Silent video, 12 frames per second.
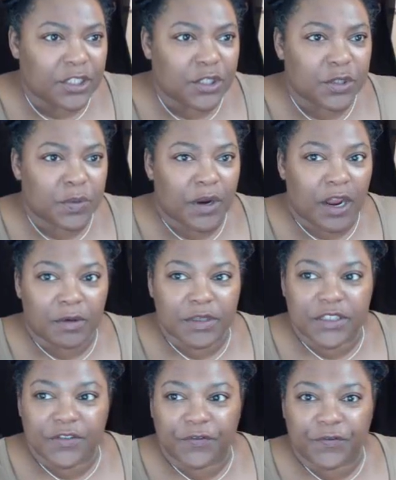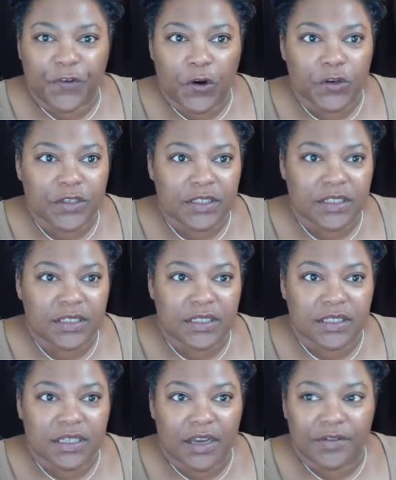This is where I was first
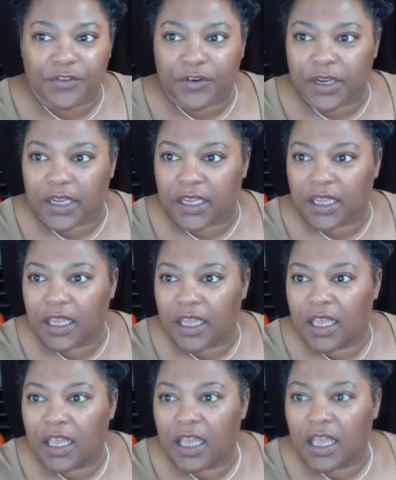discovering